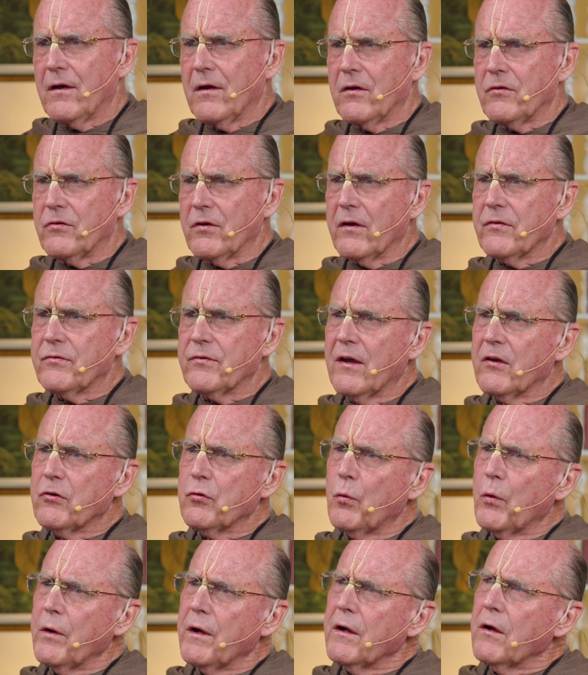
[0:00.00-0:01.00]
Just as
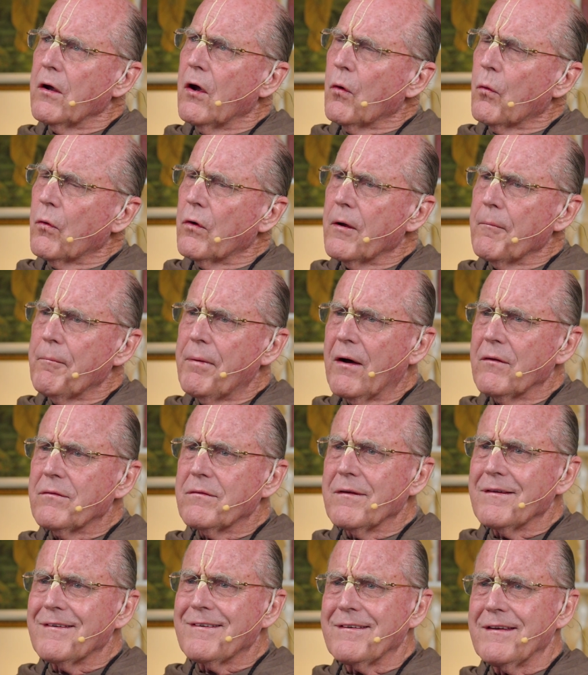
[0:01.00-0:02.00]
we were about
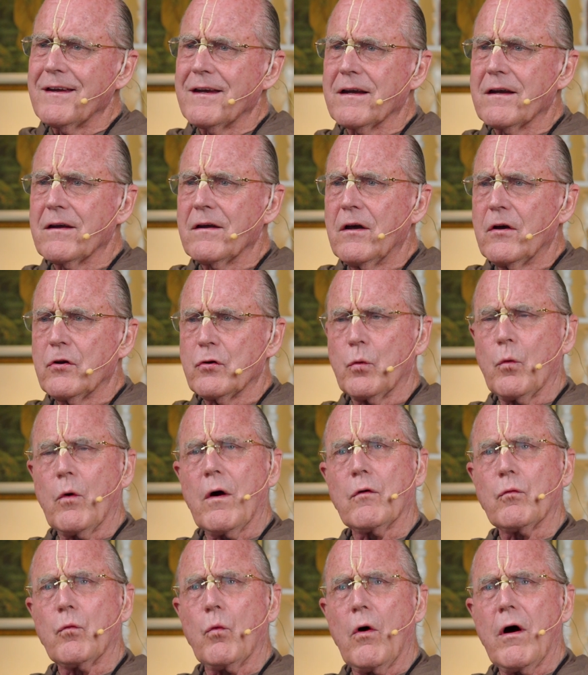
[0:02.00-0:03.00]
to sink to
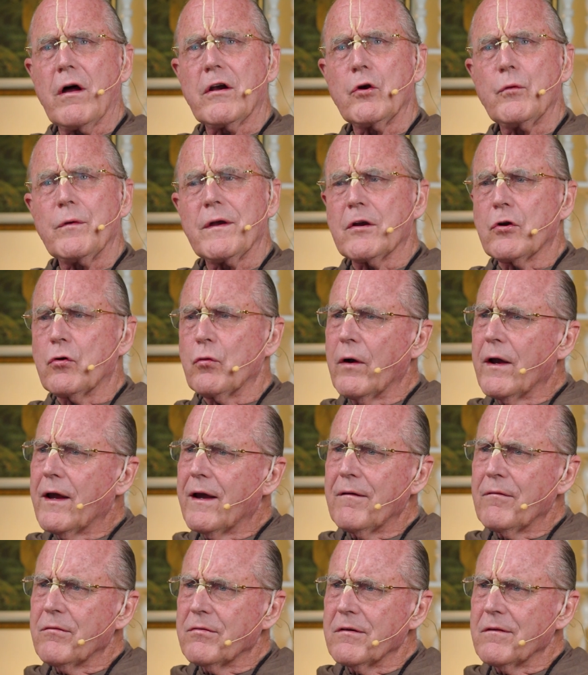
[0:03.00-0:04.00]
our watery
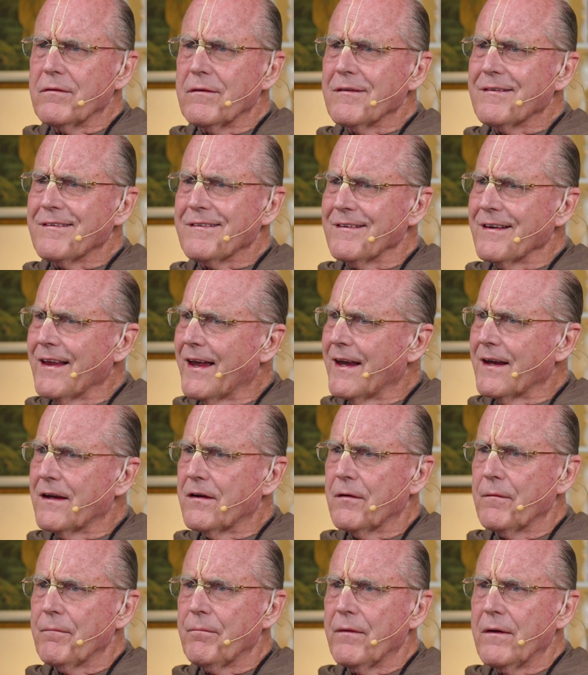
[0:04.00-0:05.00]
graves in this lake,
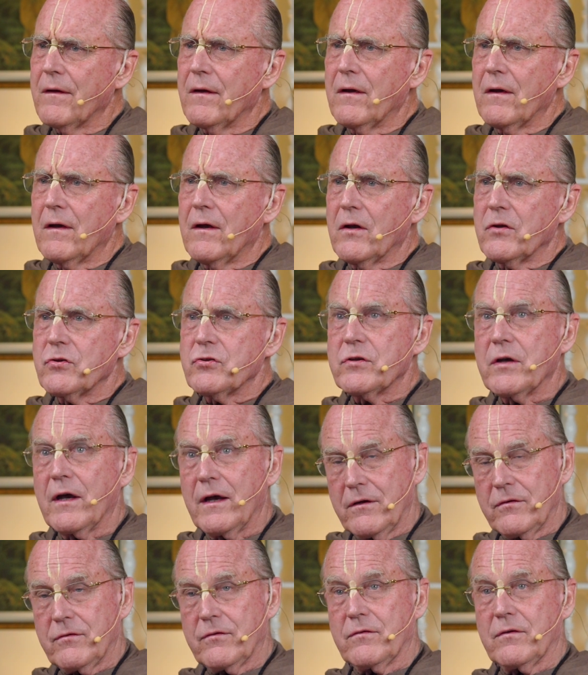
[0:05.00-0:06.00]

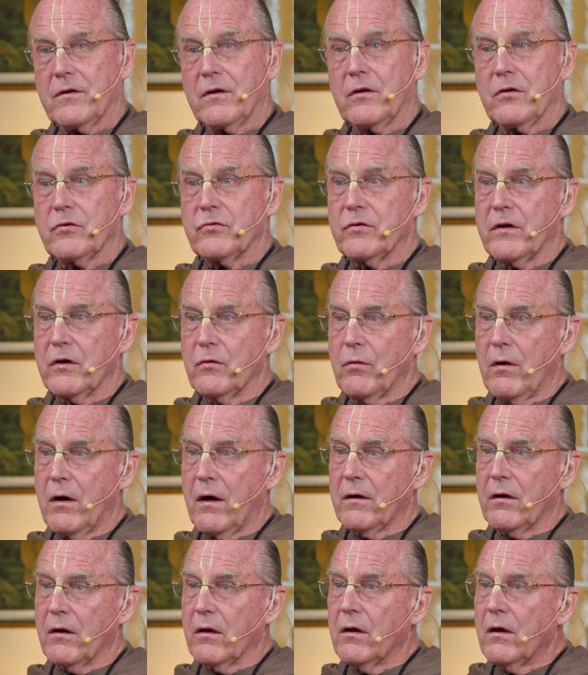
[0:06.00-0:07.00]
chaste Sri
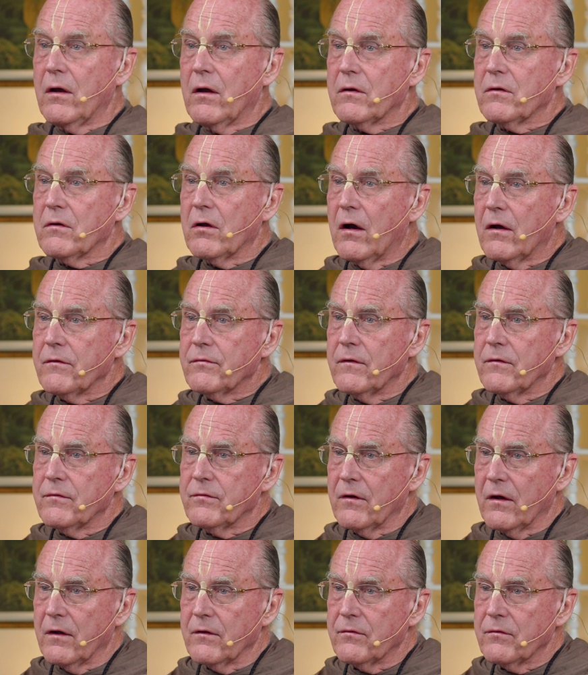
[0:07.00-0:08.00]
Radha tosses
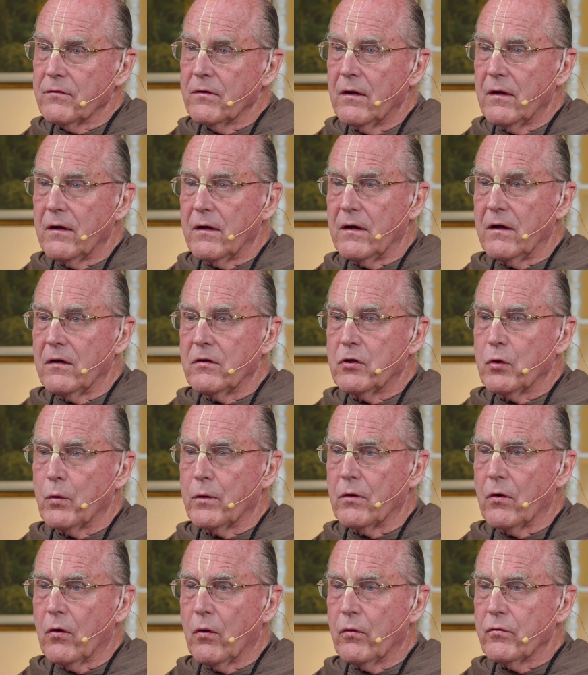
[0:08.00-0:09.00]
us into
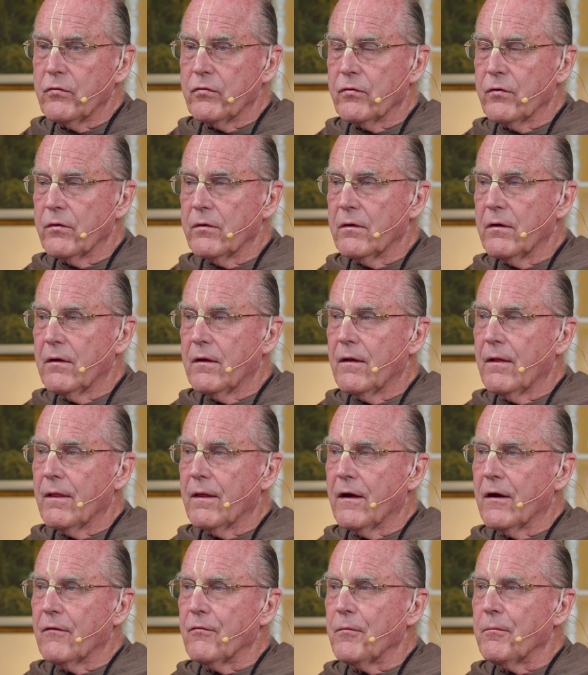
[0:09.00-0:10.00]
an ocean
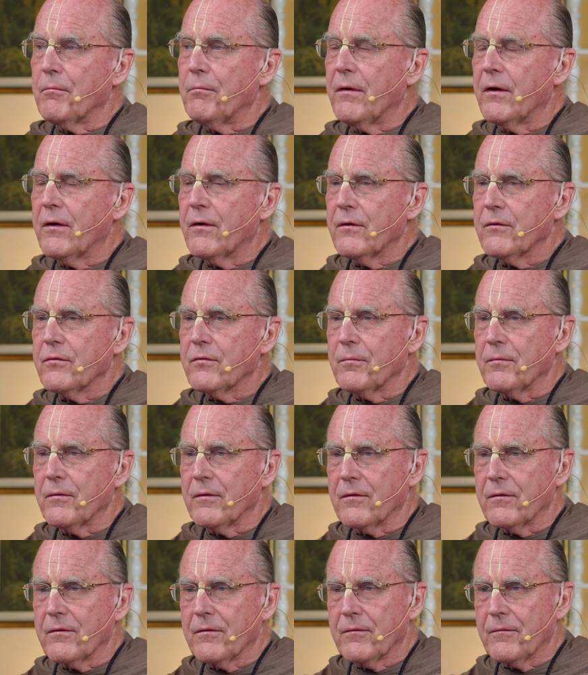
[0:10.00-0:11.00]
of
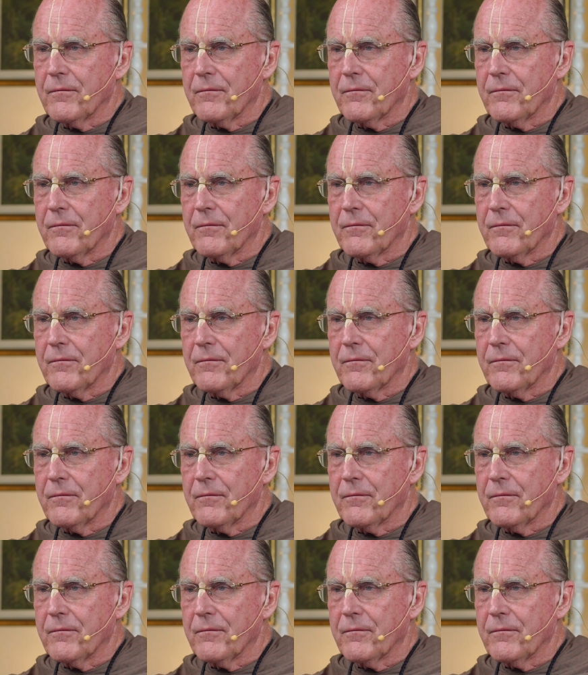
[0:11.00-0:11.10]
embarrassment."